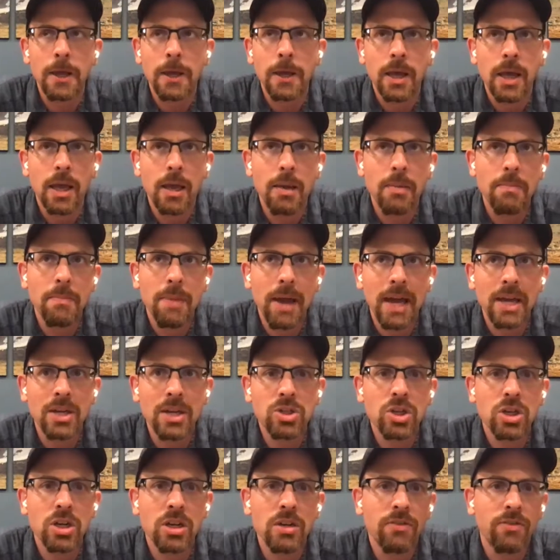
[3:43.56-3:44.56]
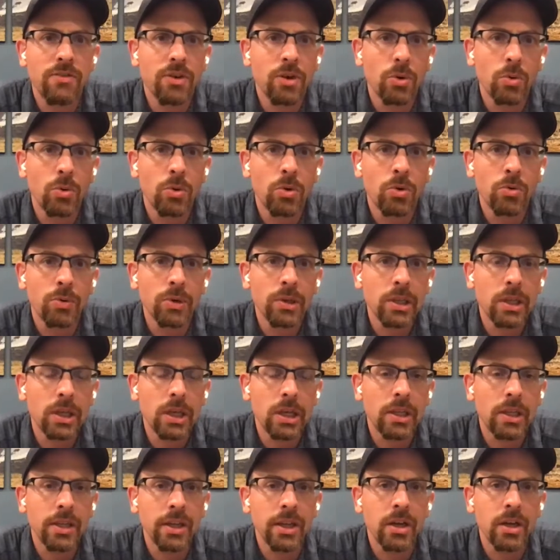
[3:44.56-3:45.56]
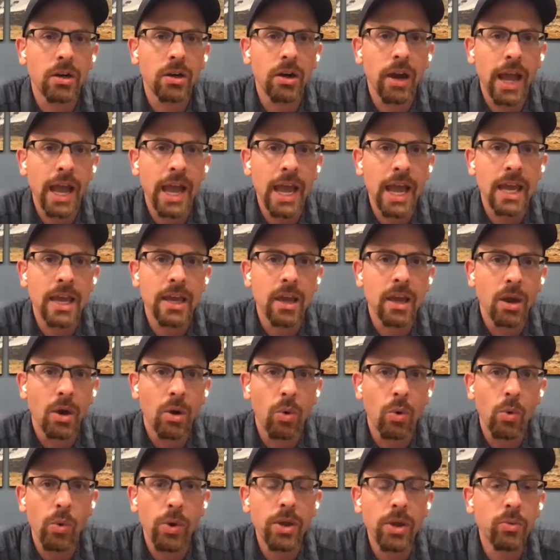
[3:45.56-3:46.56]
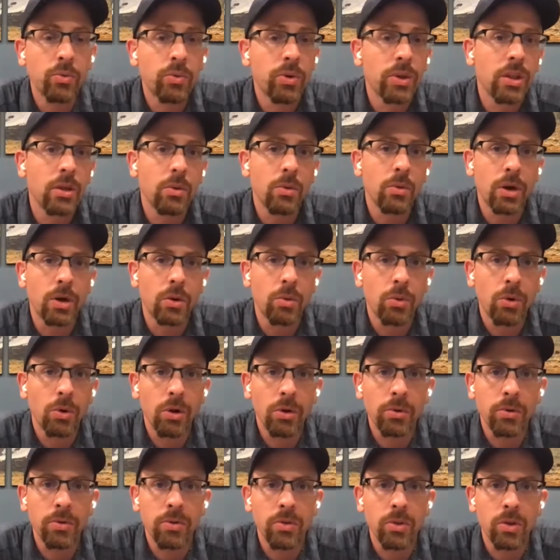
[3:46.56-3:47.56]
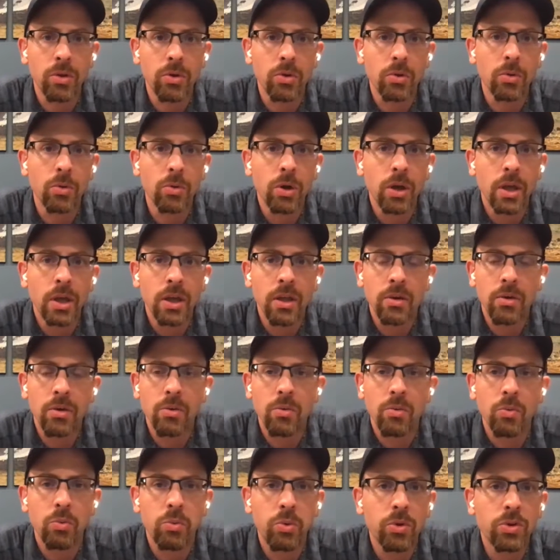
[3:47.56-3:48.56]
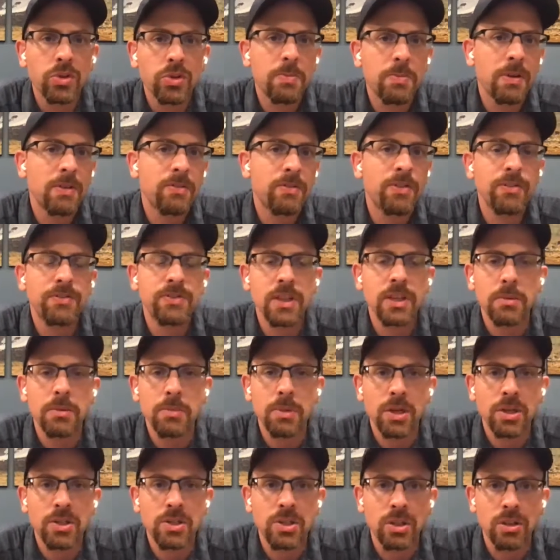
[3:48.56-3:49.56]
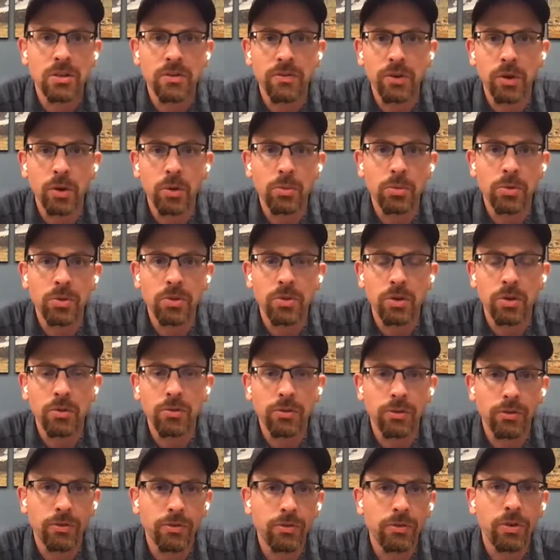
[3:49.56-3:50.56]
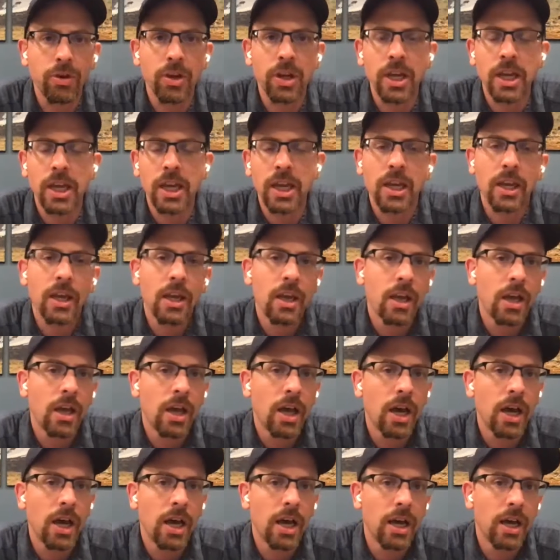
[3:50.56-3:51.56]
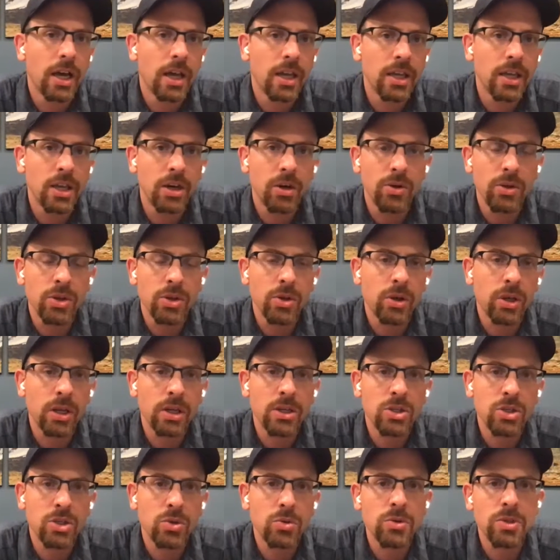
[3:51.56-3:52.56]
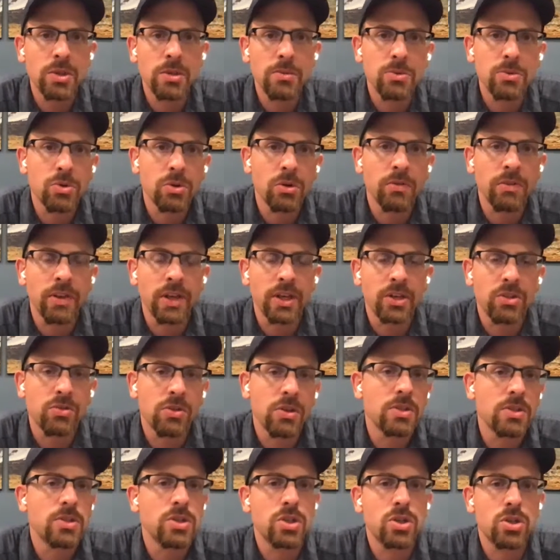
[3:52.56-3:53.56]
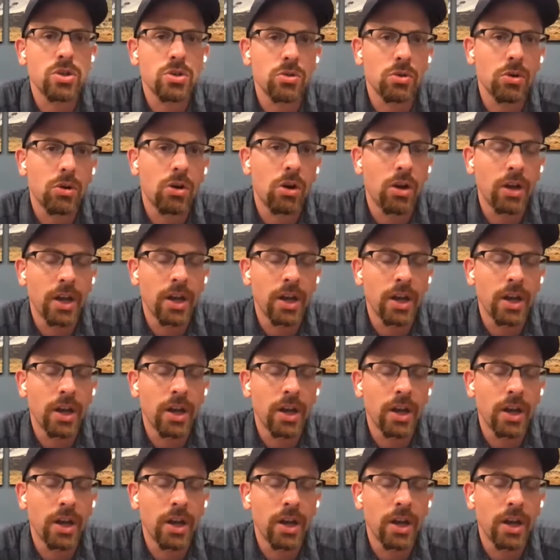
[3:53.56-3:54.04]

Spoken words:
imagine if it were really clear, hey, we really want to work with you. We'll spend 15 minutes on the phone with you for free. You could do some sort of like transitional call to